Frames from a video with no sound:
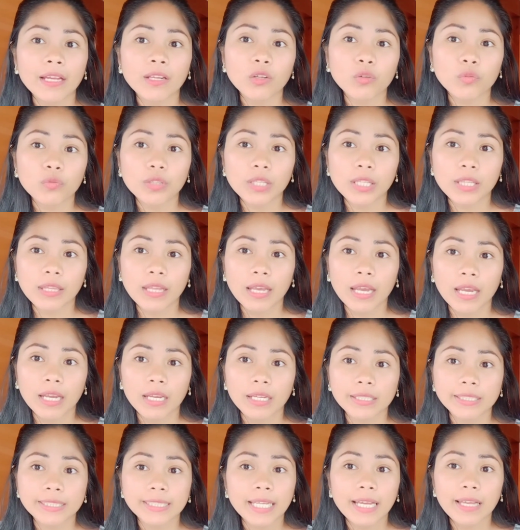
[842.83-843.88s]
of the day,
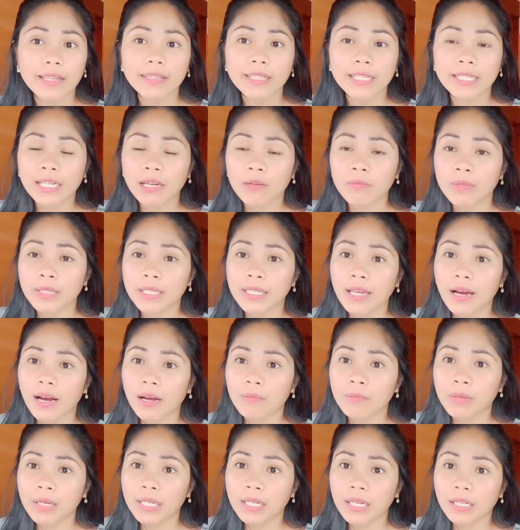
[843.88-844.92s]
sa
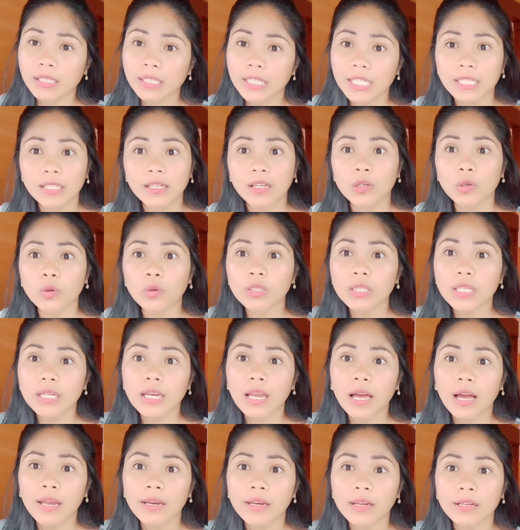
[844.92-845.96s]
dinami-dami ng tinanong
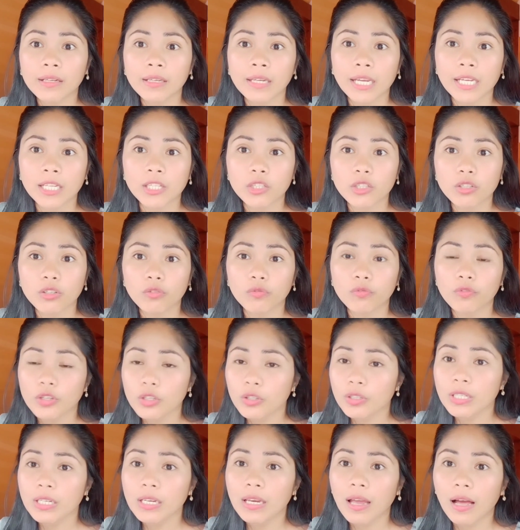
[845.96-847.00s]
nila, ng interview
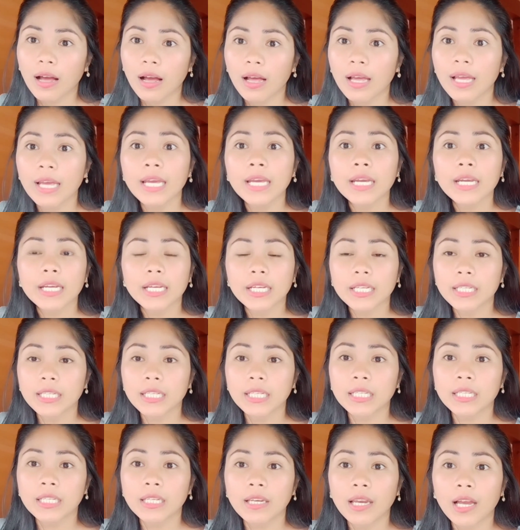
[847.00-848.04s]
nila,
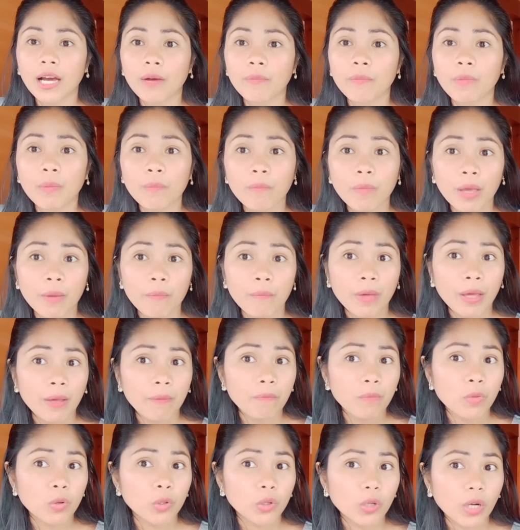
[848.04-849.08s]
hindi nila
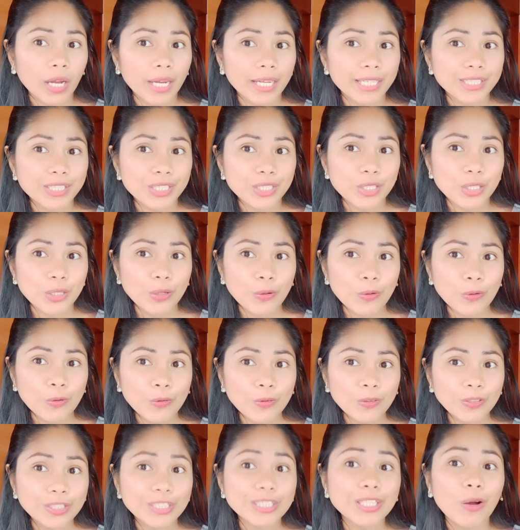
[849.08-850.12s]
mamememorize
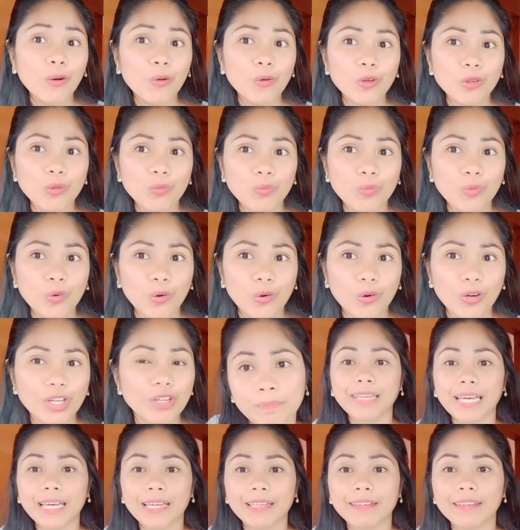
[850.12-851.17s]
yung sagot mo.
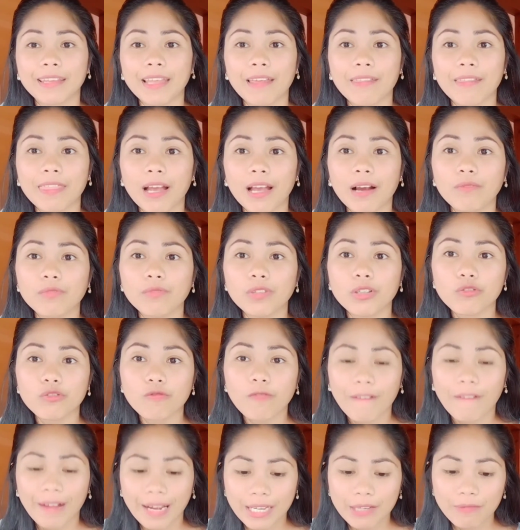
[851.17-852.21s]
And number
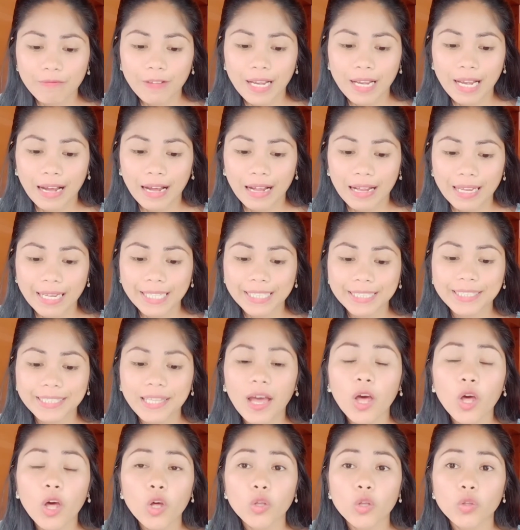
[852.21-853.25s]
5, guys,
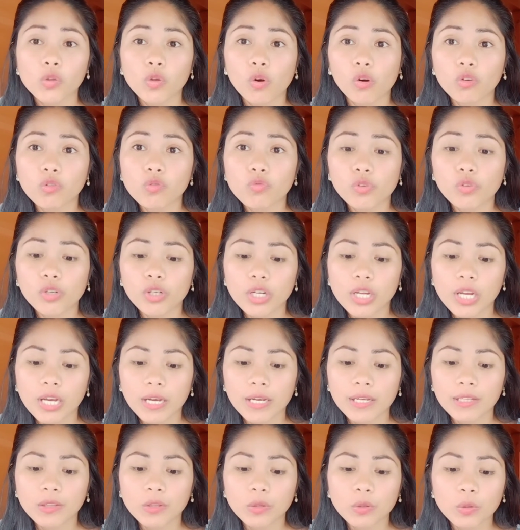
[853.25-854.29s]
don't
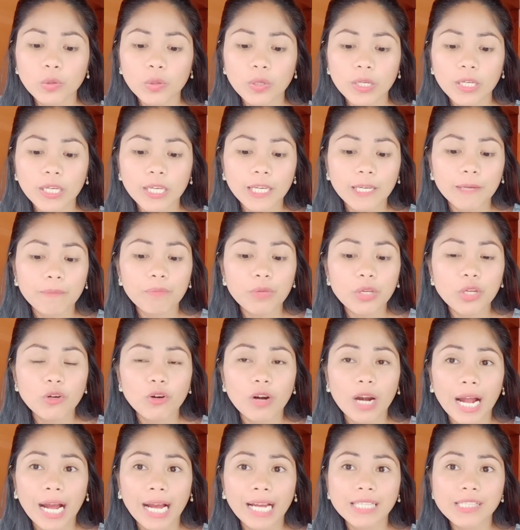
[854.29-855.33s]
forget to keep your
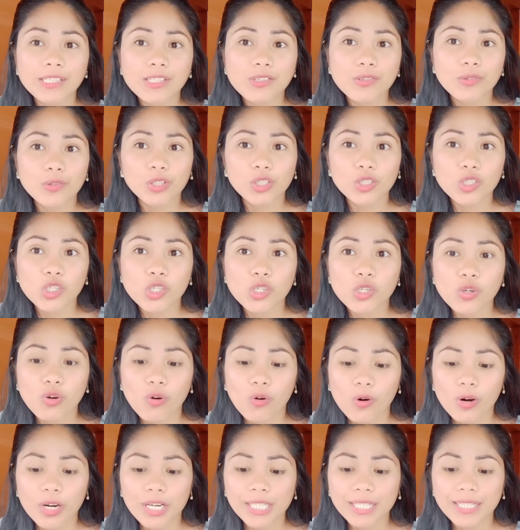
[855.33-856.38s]
answer
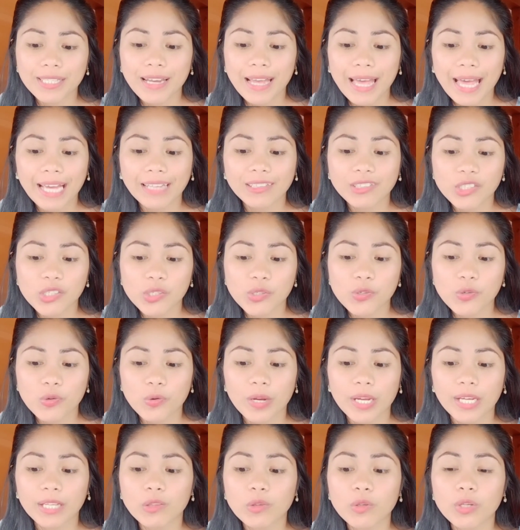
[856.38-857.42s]
short and
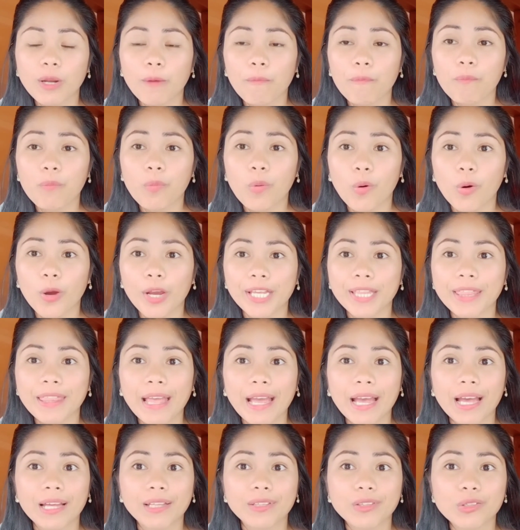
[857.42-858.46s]
straight to the point
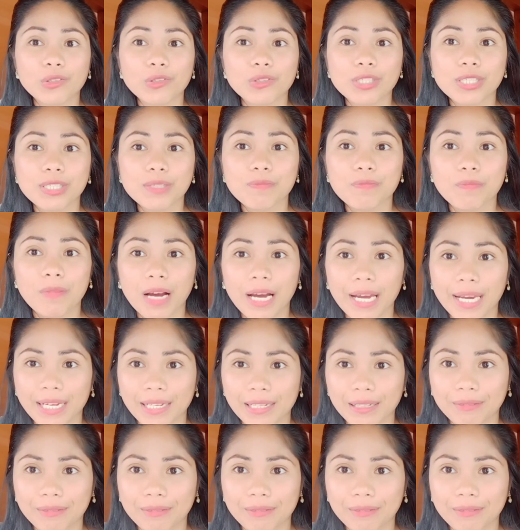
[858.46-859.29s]
and to smile.